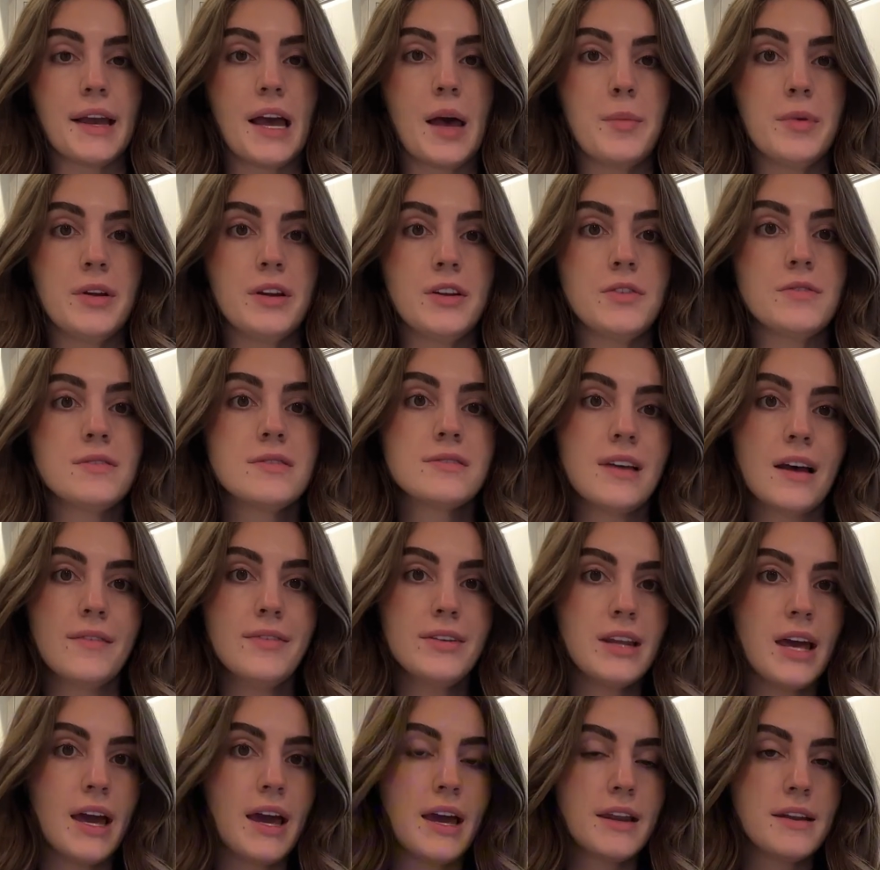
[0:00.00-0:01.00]
I'm gonna do
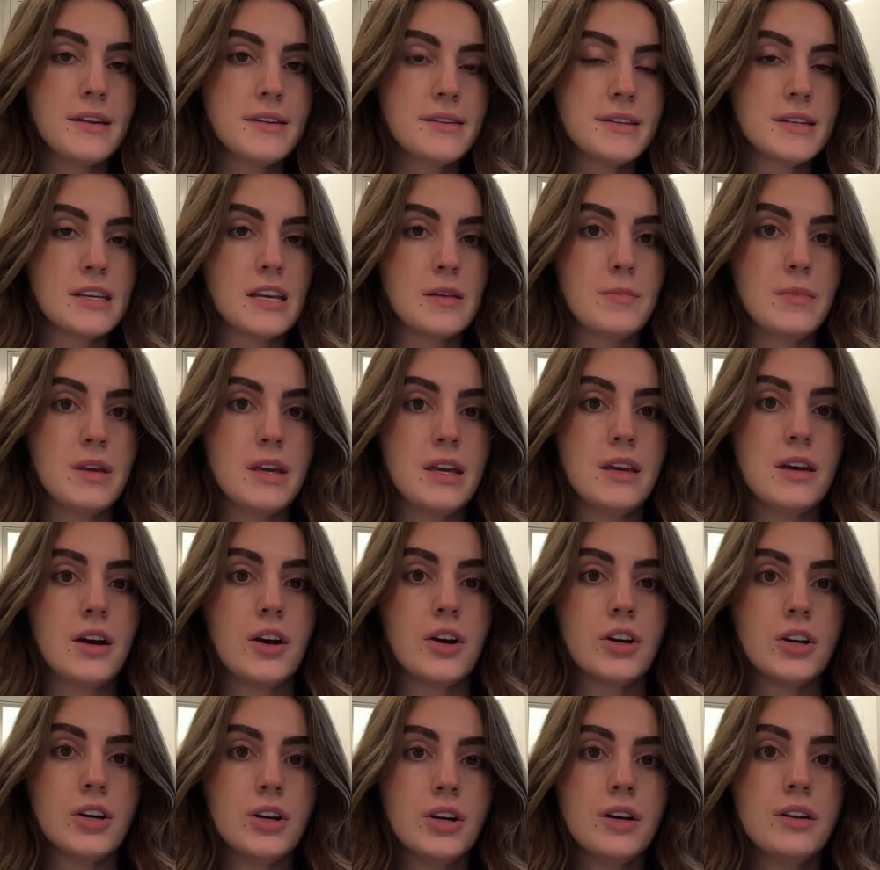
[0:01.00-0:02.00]
7N to give me a
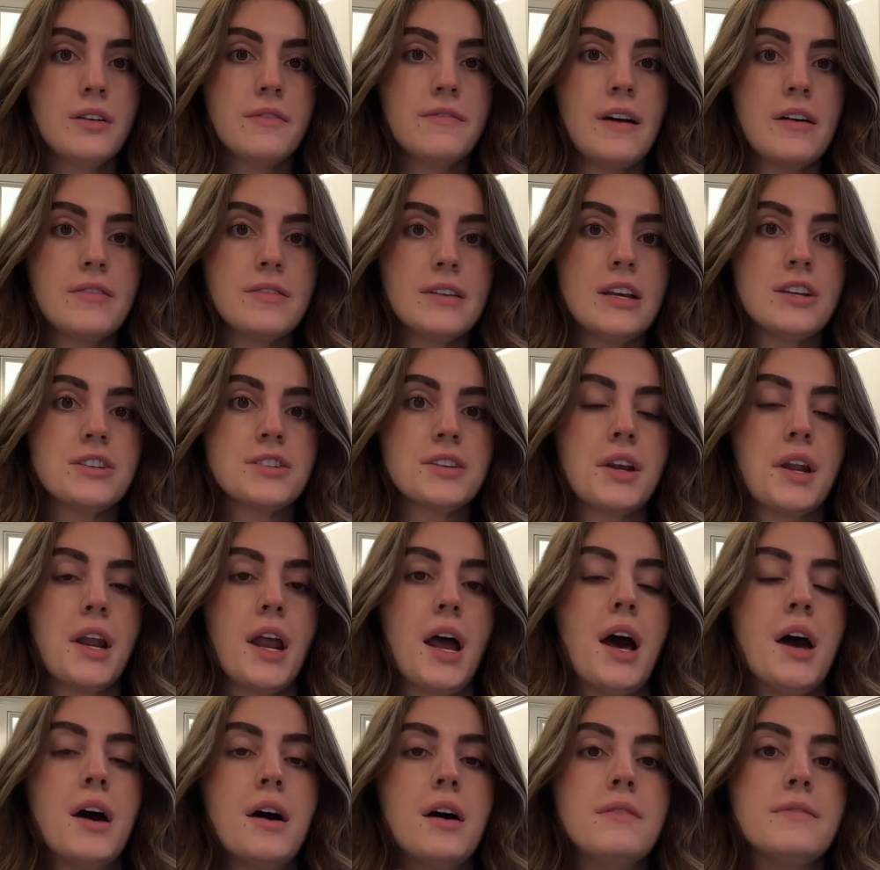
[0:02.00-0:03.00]
good foundation
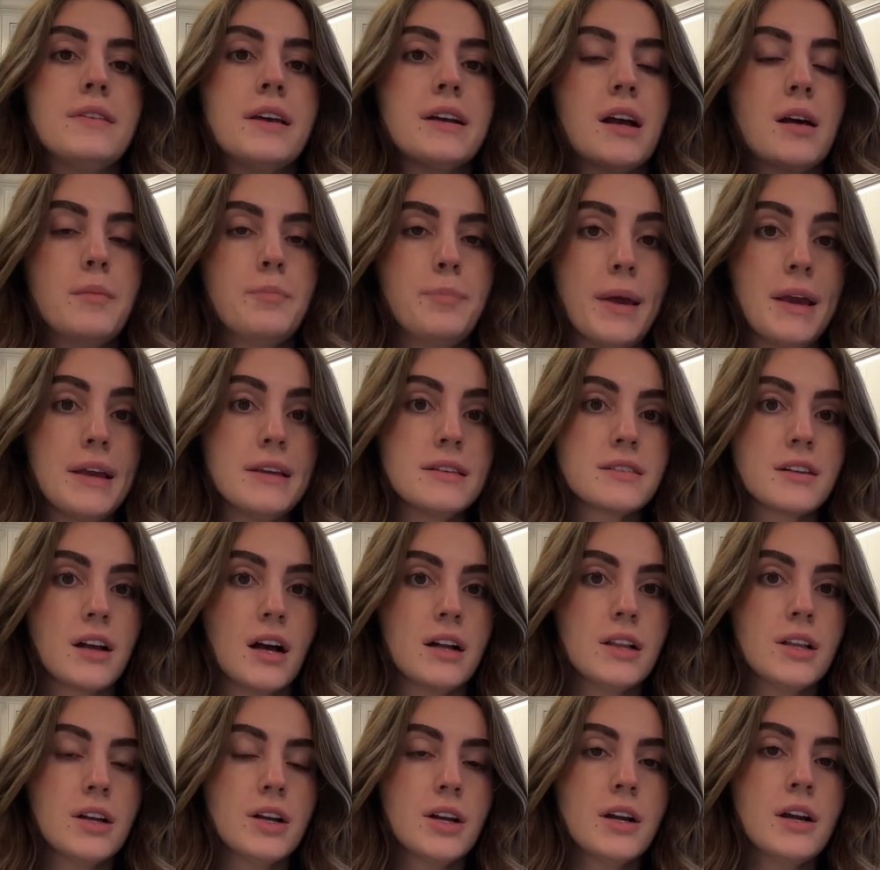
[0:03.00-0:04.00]
of like a base
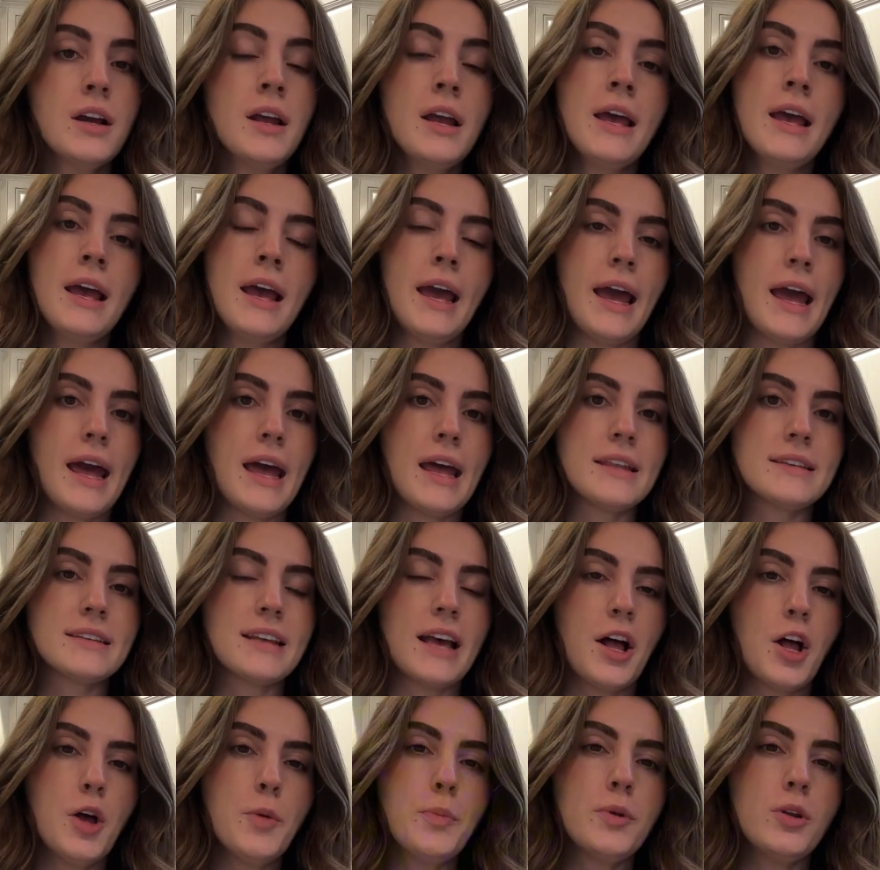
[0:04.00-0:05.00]
color and to
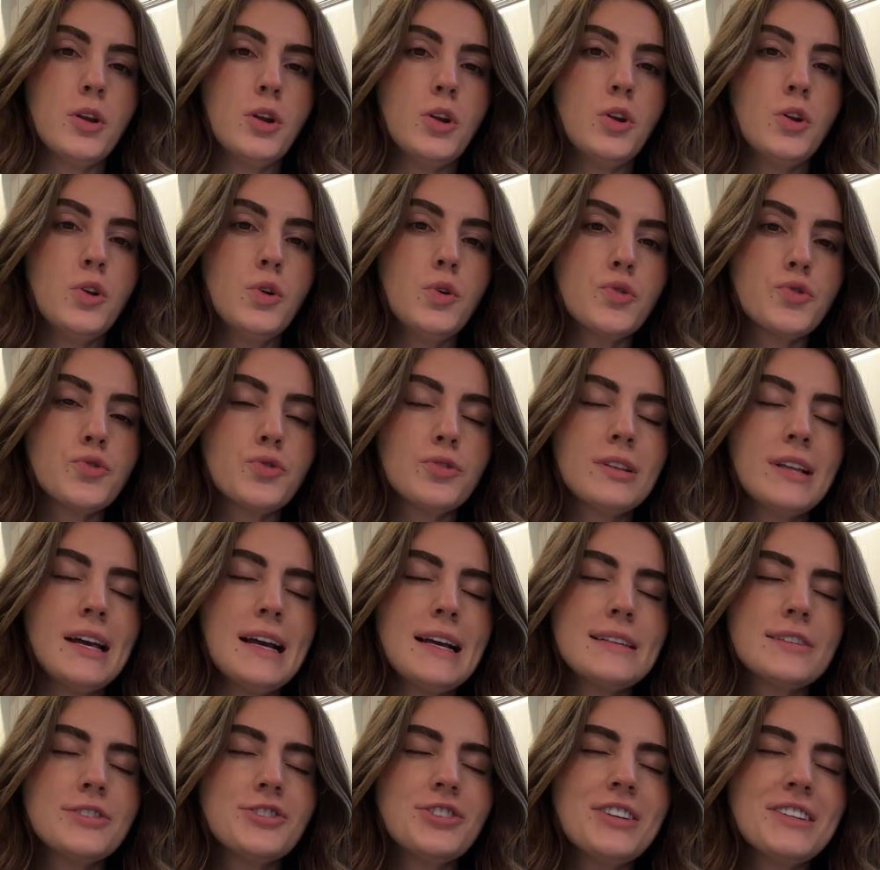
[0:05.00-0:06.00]
help
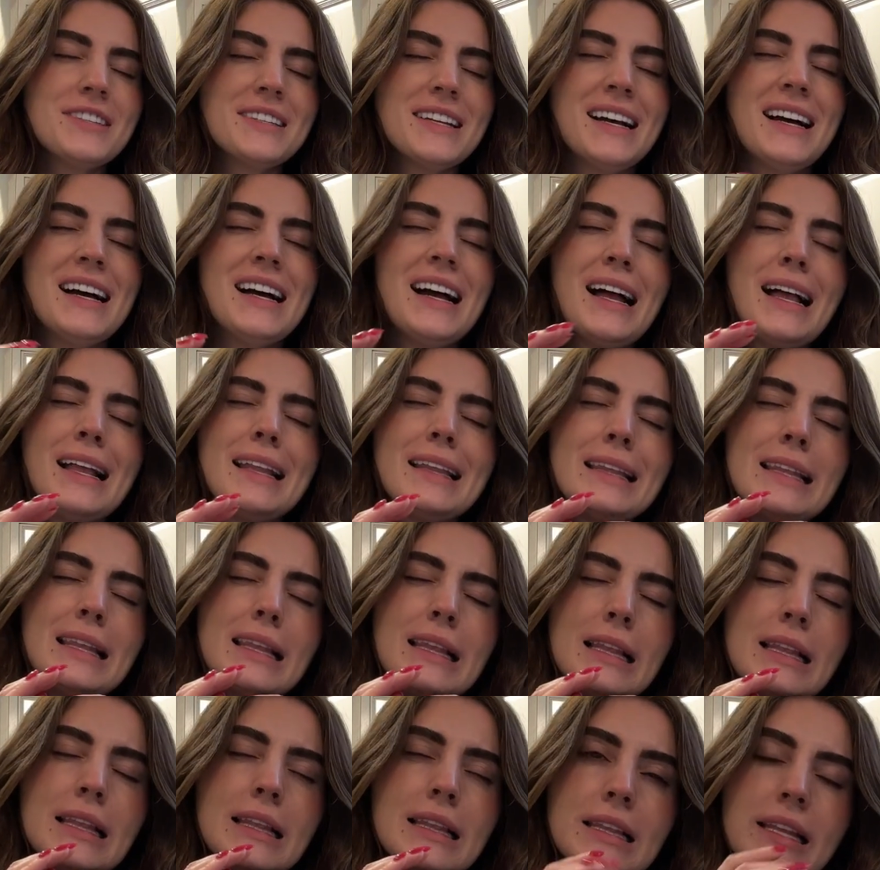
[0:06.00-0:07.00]
neutralize just a
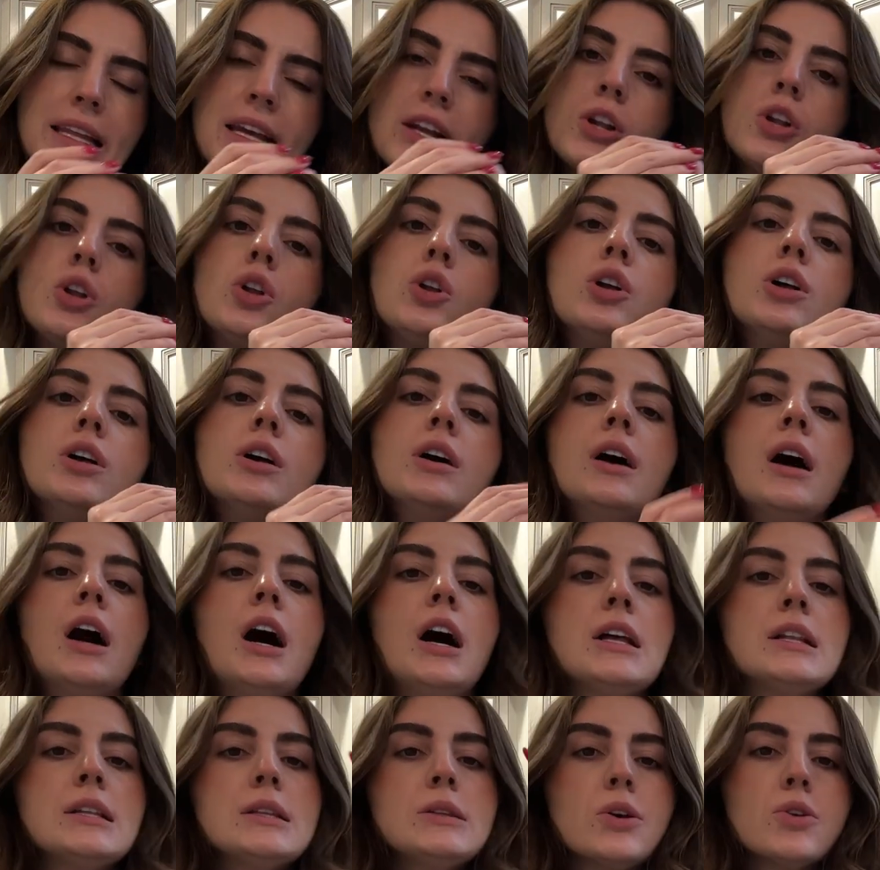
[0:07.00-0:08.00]
little,
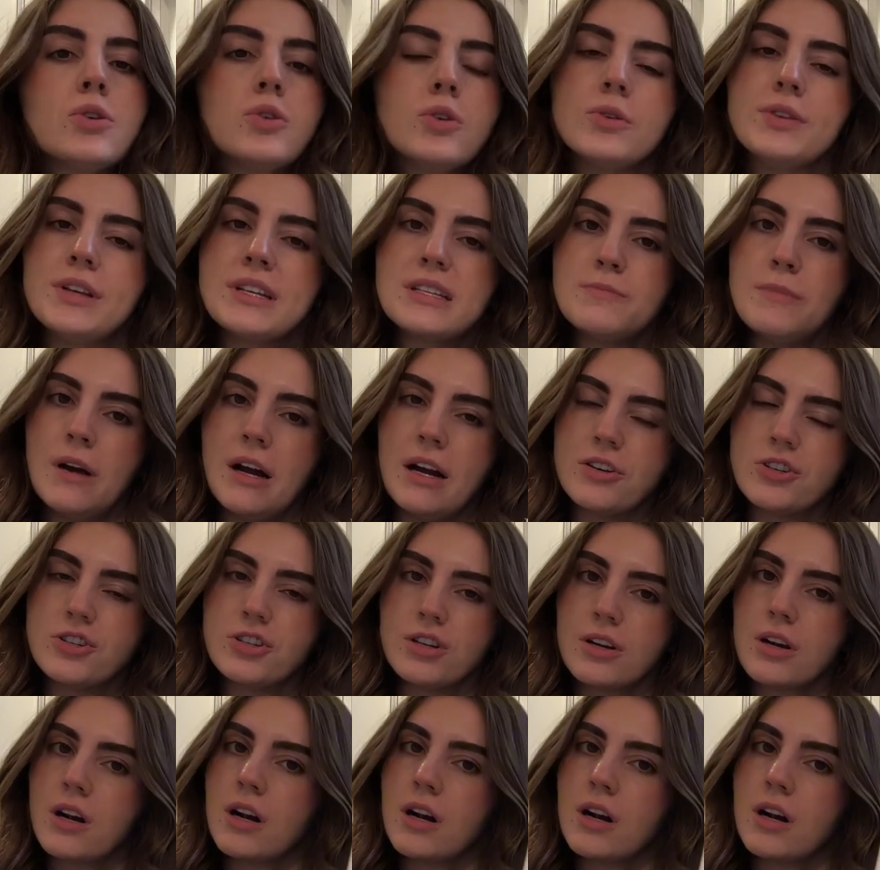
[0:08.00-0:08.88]
this much,